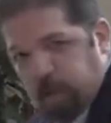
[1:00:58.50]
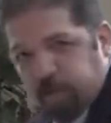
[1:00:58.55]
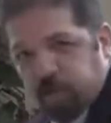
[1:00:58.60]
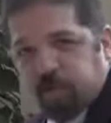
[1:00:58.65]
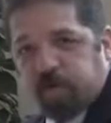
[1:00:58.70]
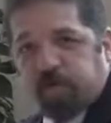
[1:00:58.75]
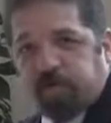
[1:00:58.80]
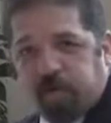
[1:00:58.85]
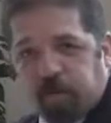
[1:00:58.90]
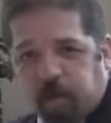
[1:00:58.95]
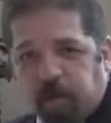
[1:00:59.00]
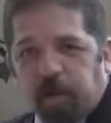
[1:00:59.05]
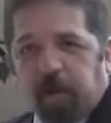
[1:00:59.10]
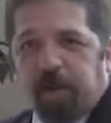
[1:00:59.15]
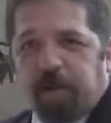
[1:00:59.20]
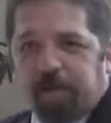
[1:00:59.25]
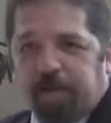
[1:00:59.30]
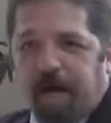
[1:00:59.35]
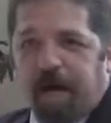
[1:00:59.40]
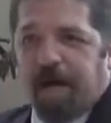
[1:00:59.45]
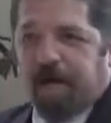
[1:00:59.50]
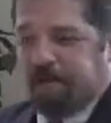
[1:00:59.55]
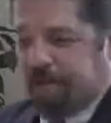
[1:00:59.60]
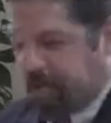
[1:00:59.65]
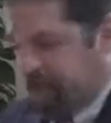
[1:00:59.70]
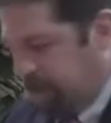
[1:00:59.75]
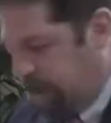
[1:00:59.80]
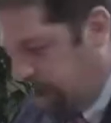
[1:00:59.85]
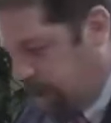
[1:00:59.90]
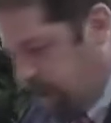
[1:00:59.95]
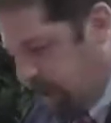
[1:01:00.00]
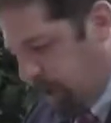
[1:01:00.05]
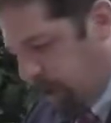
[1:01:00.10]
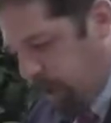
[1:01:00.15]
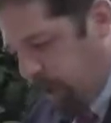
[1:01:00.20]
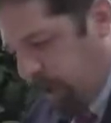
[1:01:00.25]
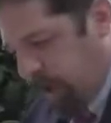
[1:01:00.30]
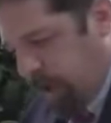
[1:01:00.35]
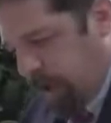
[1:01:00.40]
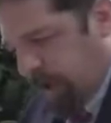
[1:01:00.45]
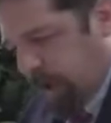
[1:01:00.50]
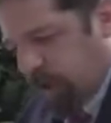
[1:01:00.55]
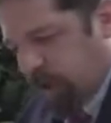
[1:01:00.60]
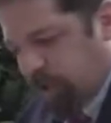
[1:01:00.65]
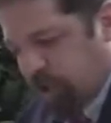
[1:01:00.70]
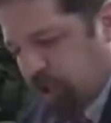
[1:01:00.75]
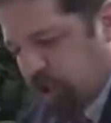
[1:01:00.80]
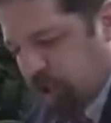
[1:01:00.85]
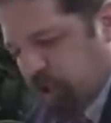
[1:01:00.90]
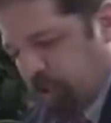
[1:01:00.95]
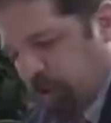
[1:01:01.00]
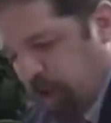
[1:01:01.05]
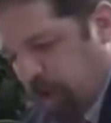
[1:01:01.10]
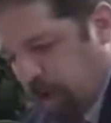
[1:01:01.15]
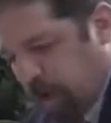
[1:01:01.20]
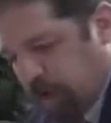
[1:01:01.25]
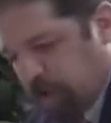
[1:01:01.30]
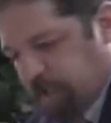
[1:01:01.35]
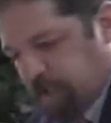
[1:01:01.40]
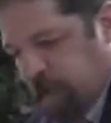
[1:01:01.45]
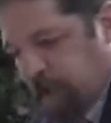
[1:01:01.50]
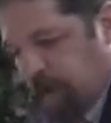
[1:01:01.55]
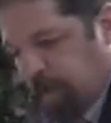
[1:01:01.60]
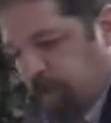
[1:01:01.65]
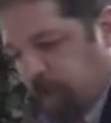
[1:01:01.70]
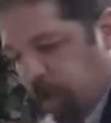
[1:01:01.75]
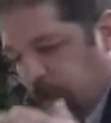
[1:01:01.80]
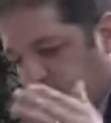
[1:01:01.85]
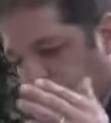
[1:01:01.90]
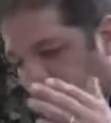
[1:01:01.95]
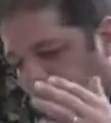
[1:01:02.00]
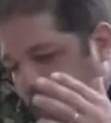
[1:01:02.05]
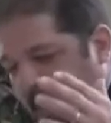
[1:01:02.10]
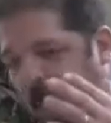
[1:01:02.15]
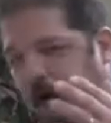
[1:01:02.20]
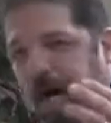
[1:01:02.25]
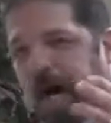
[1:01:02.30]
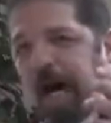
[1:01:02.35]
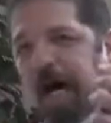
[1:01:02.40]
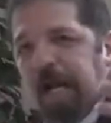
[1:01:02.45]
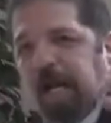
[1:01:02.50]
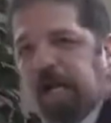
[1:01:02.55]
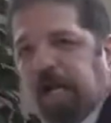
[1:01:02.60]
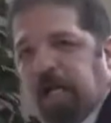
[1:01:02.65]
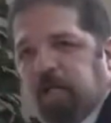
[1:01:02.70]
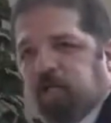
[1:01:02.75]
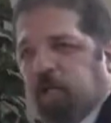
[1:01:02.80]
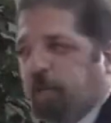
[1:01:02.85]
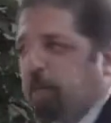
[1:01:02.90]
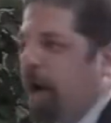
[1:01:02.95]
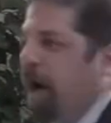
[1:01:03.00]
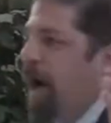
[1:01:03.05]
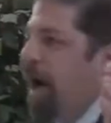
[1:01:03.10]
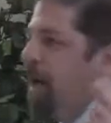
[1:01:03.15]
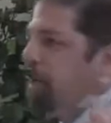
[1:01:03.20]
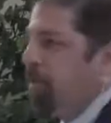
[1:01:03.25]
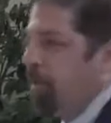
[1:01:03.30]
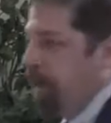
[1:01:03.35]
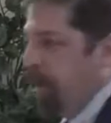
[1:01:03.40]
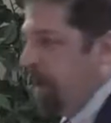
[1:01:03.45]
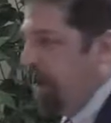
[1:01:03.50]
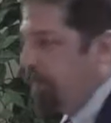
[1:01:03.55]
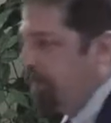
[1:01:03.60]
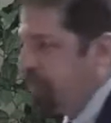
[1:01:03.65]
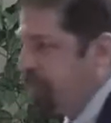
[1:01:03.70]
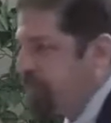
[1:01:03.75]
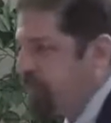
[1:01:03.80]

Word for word: This is a familiar text. The Spirit of the Lord God is upon me.